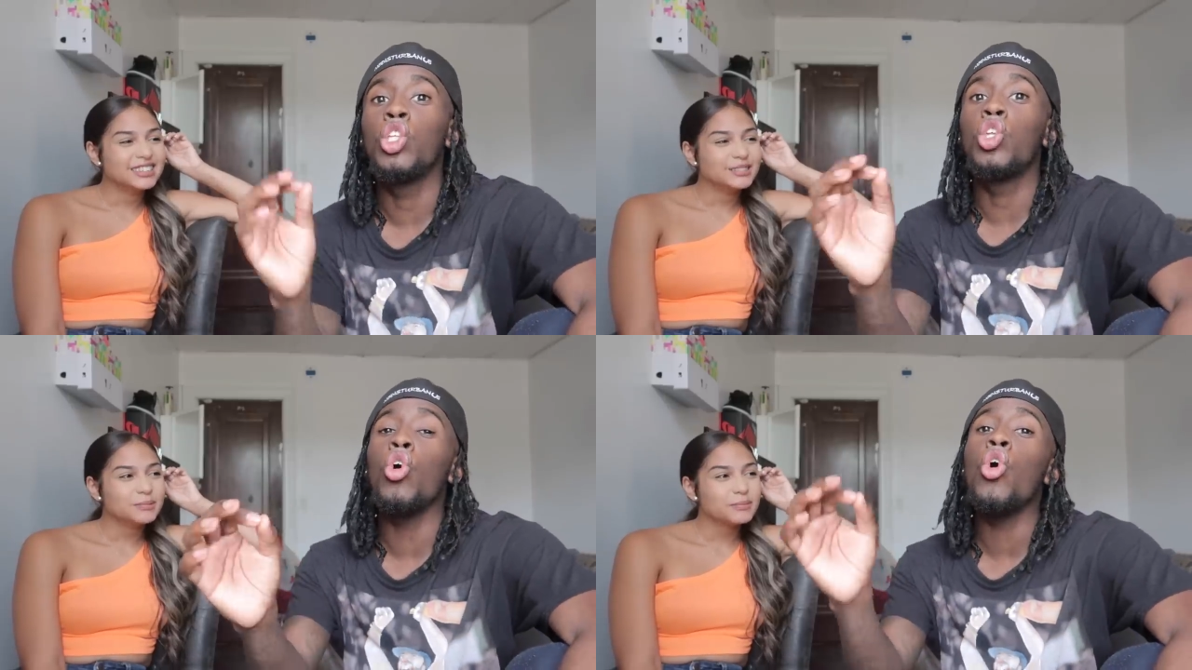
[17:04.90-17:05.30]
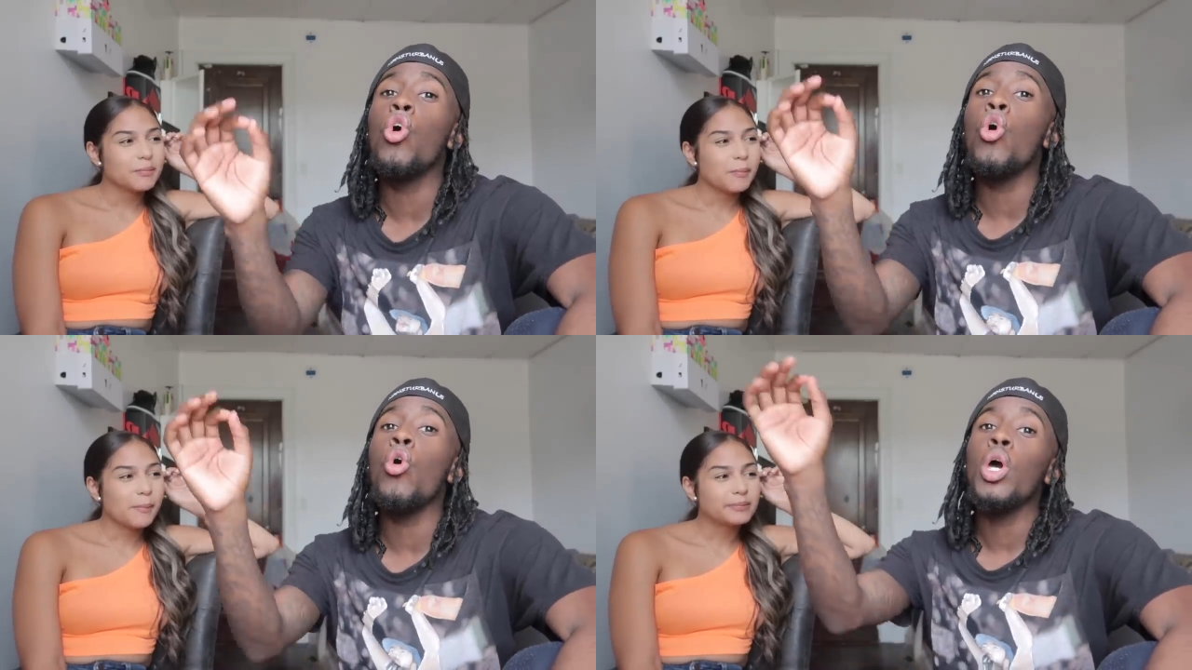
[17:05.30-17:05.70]

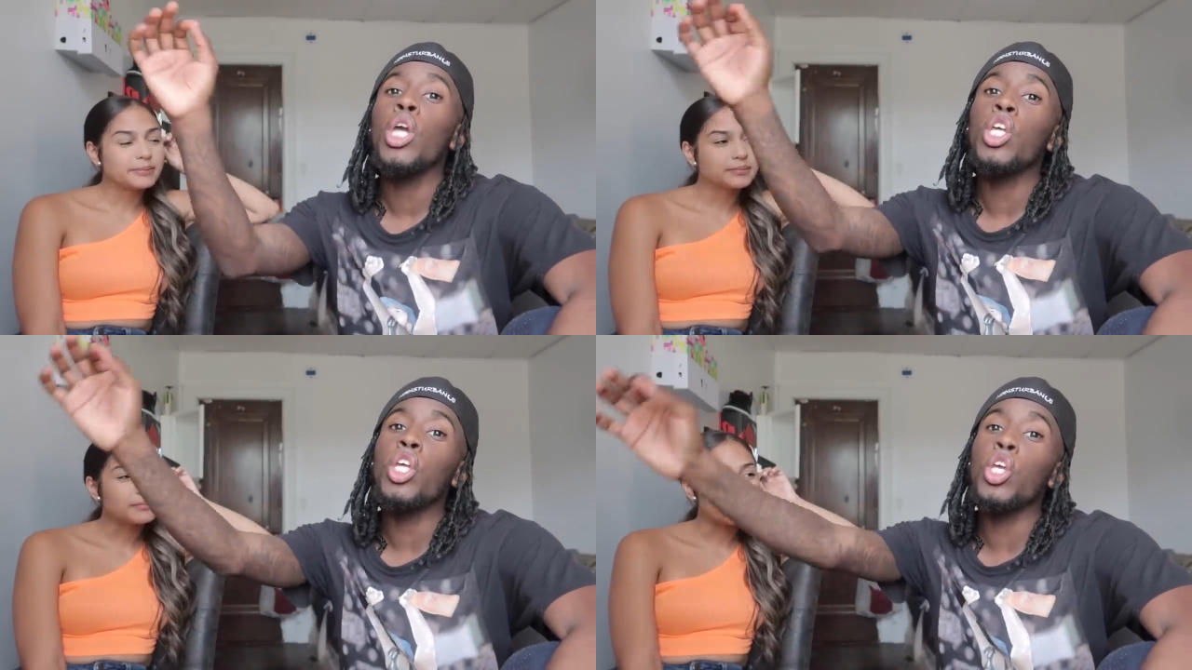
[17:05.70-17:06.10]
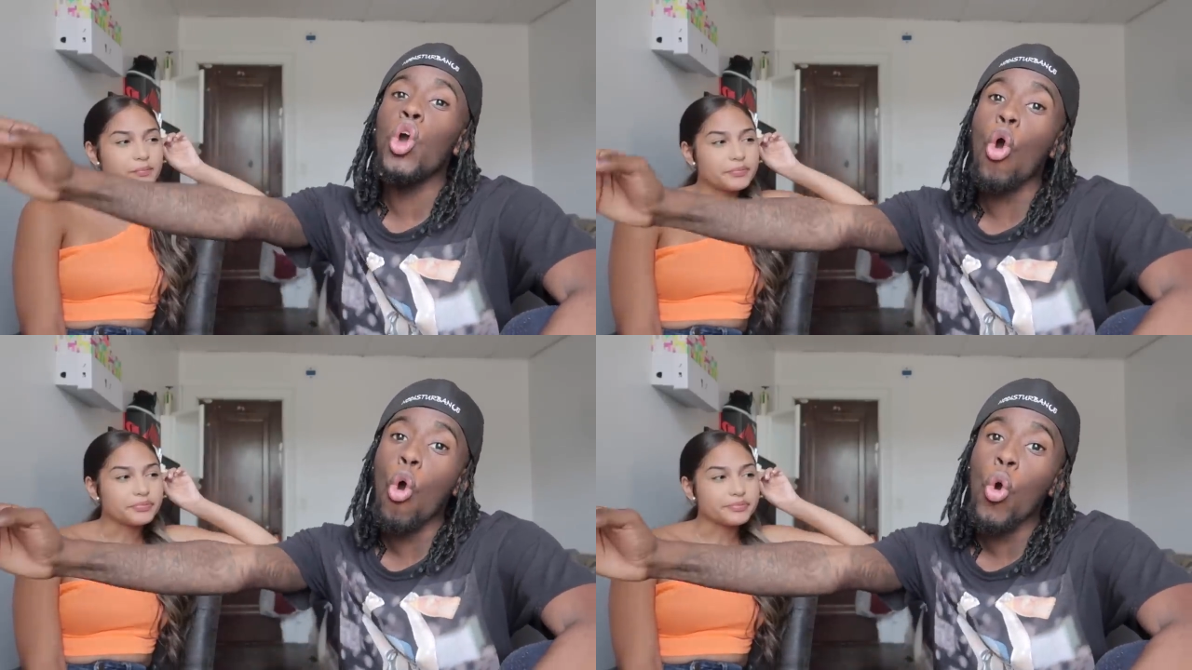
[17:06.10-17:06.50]
Speaker 1: Do
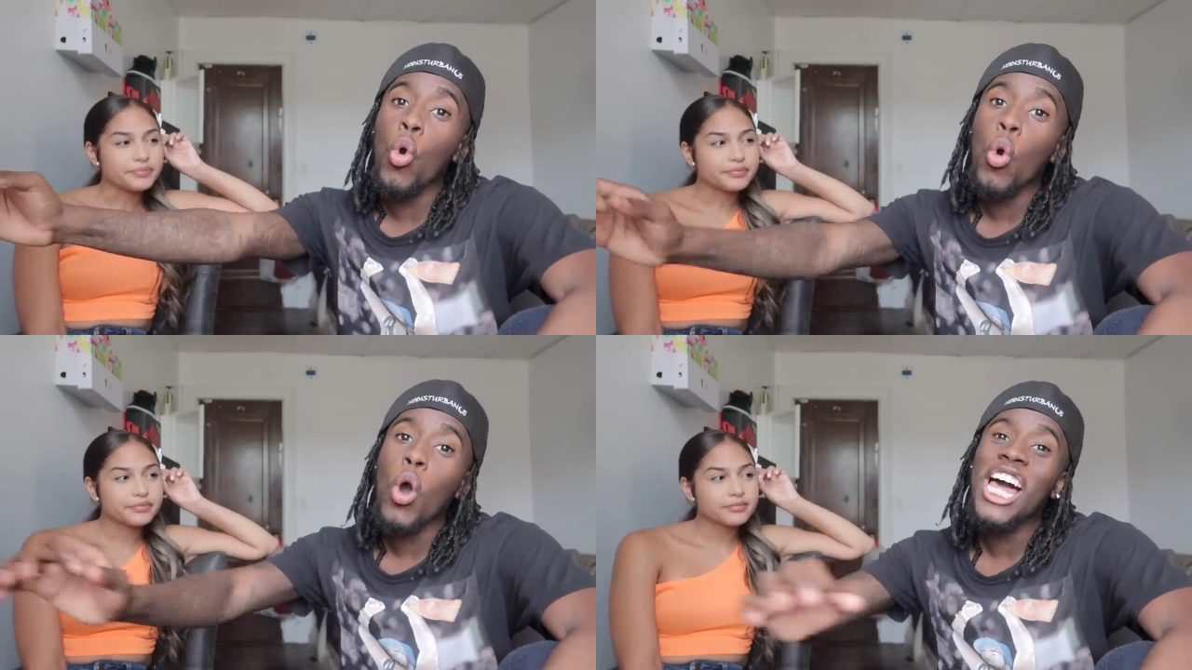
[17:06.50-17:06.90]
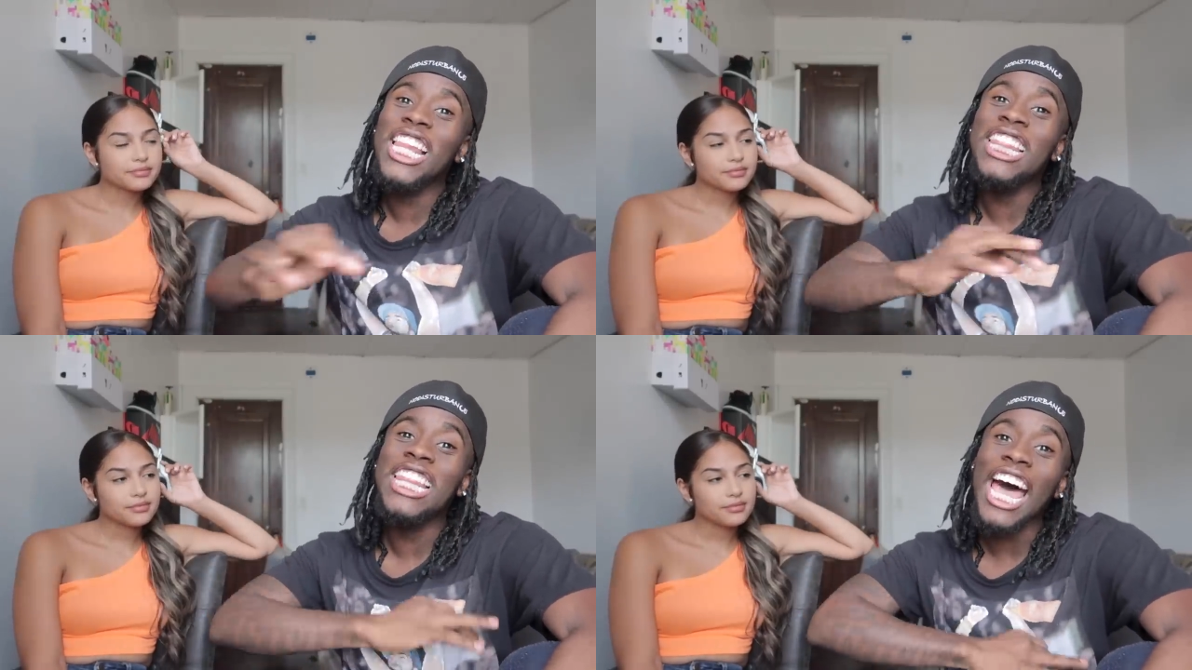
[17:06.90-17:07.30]
you
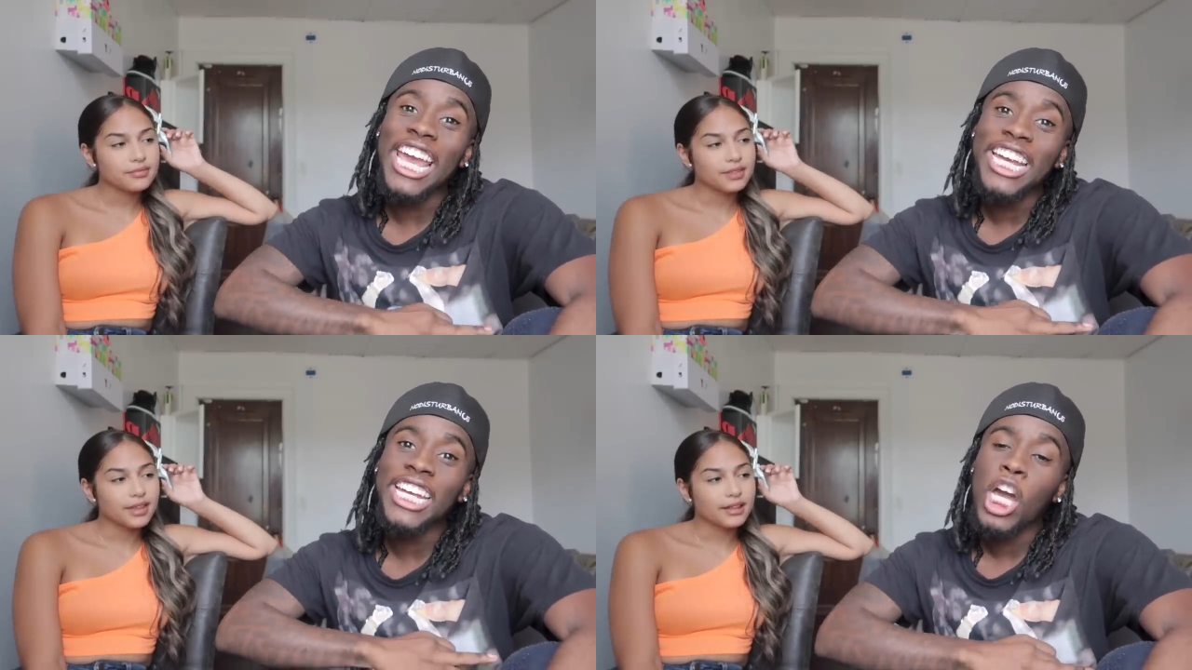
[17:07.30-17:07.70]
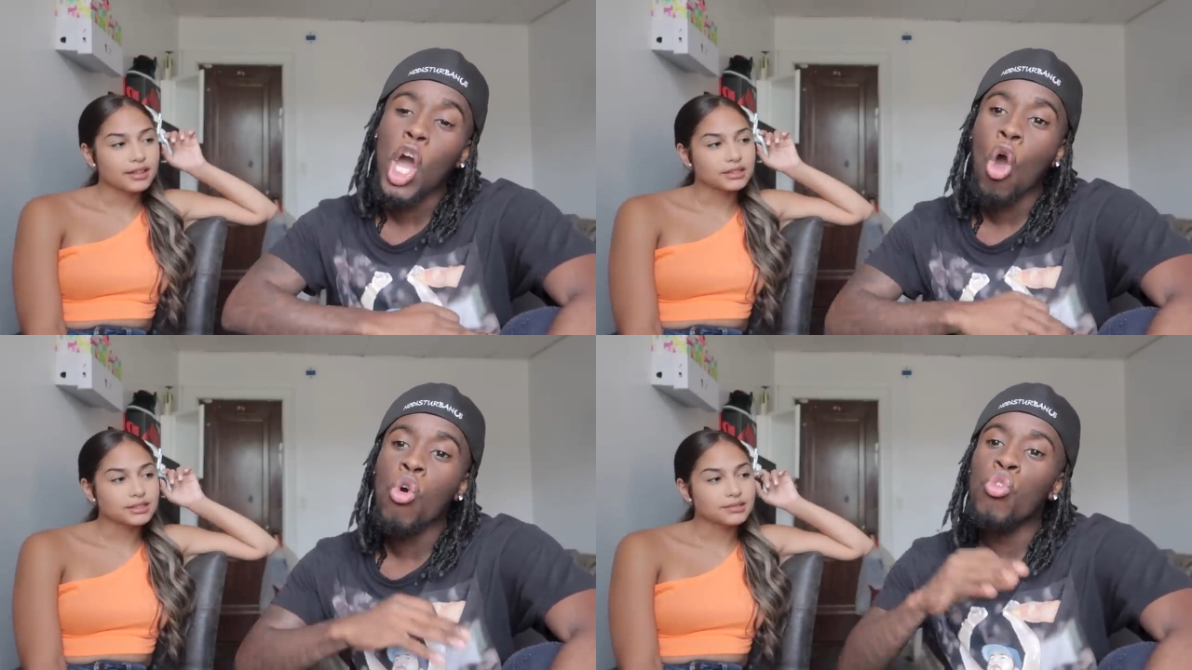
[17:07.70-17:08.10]
like
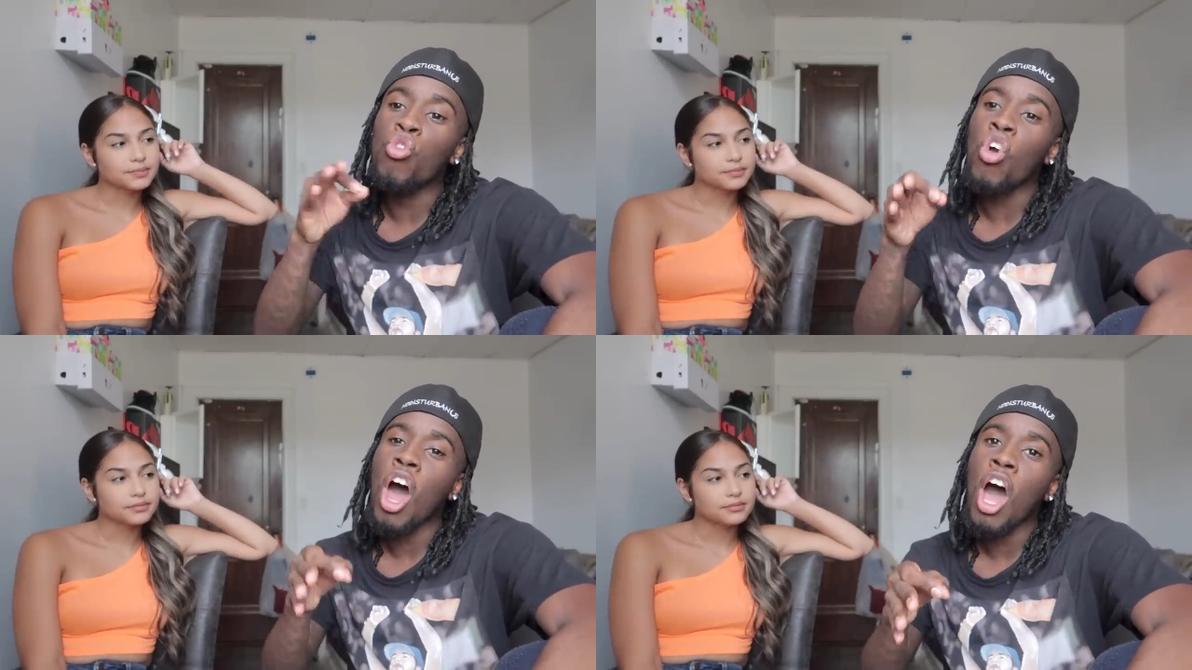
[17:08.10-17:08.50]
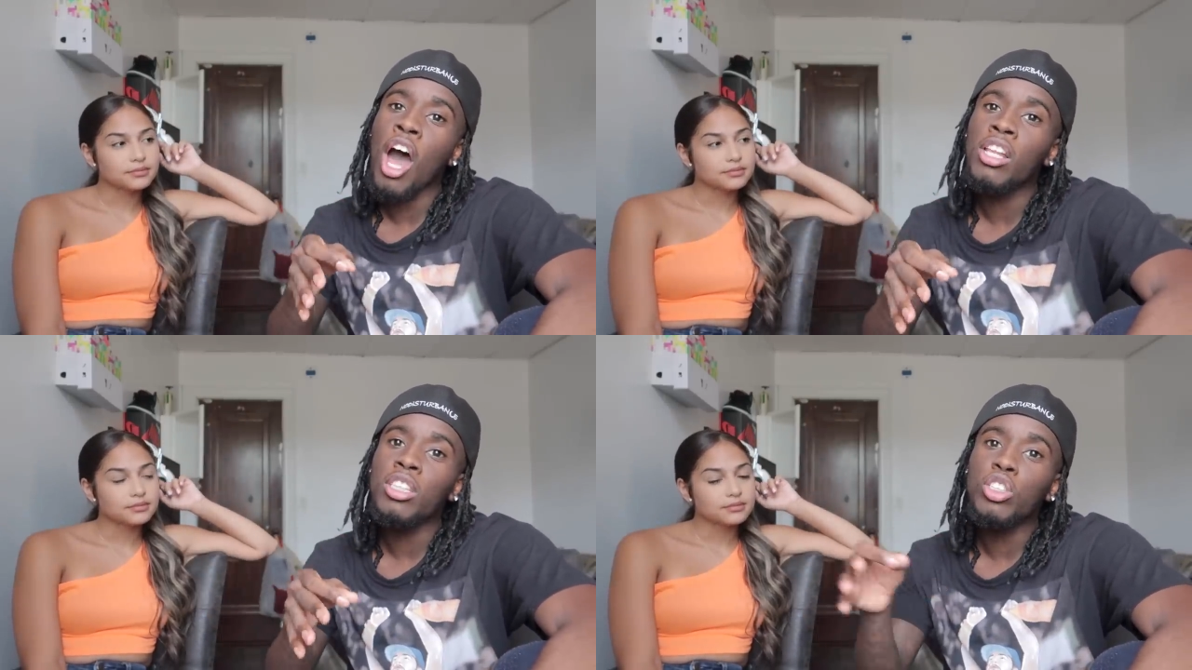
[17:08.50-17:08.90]

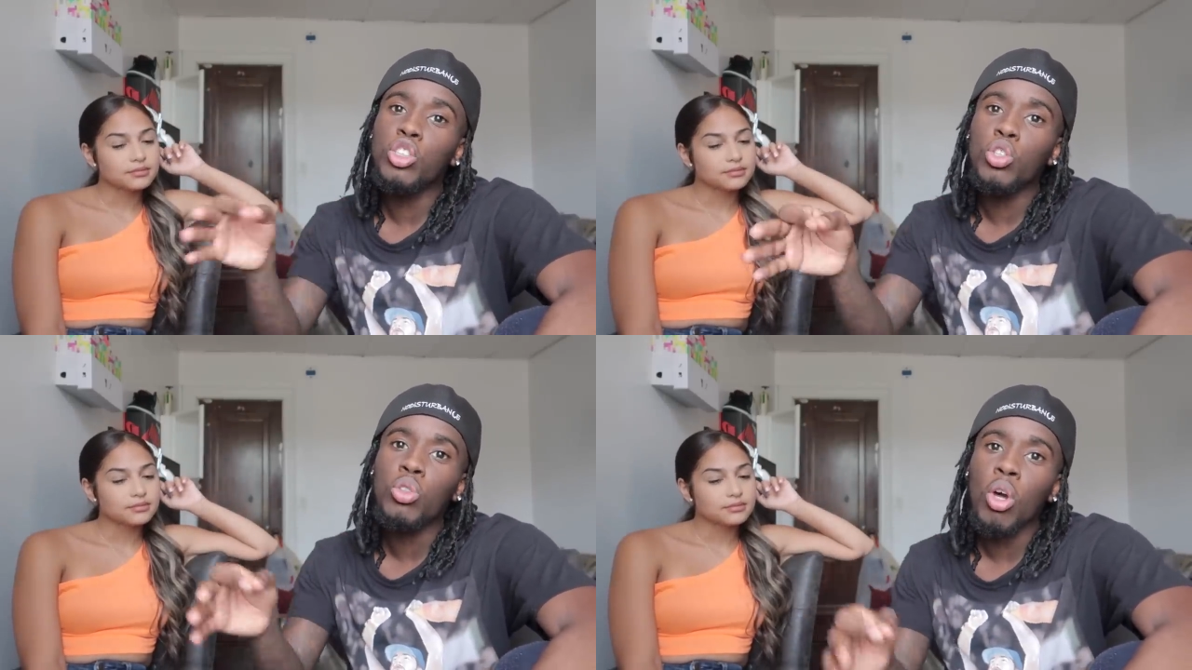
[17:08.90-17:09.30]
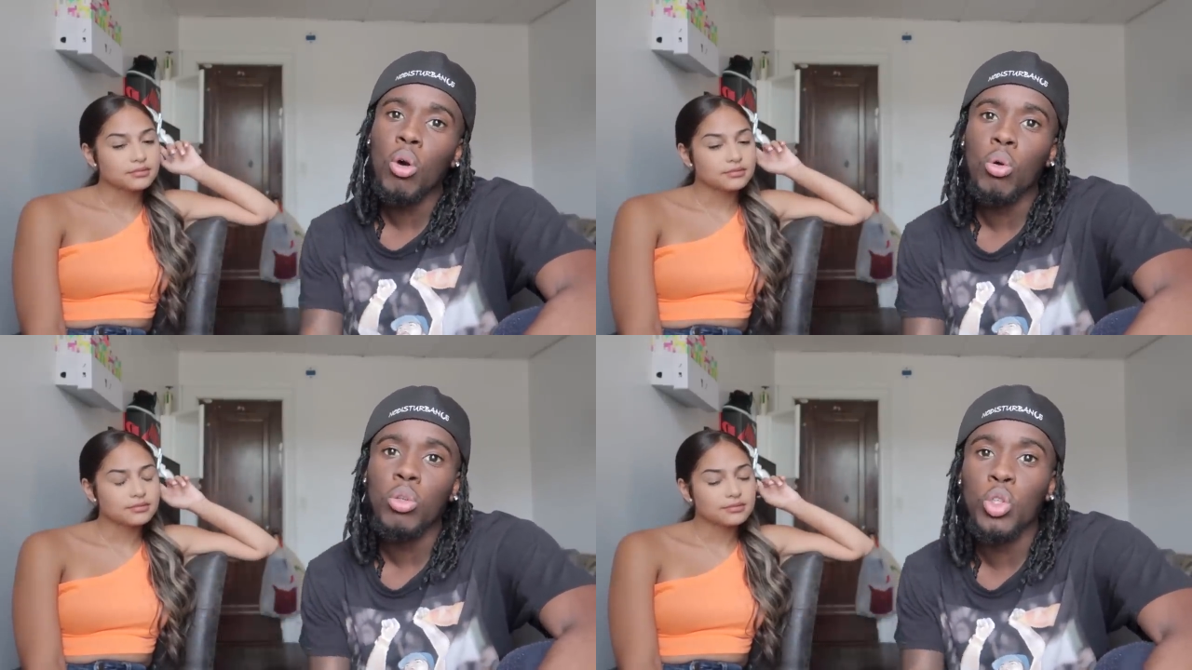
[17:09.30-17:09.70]
Ron
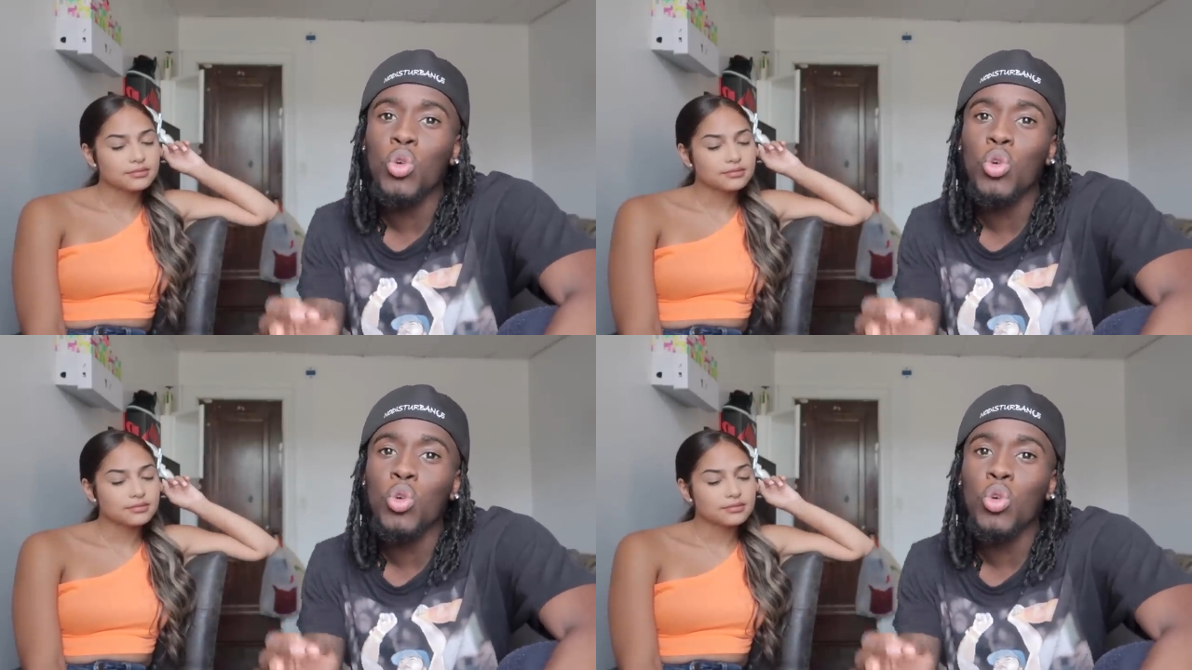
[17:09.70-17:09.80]
Suno?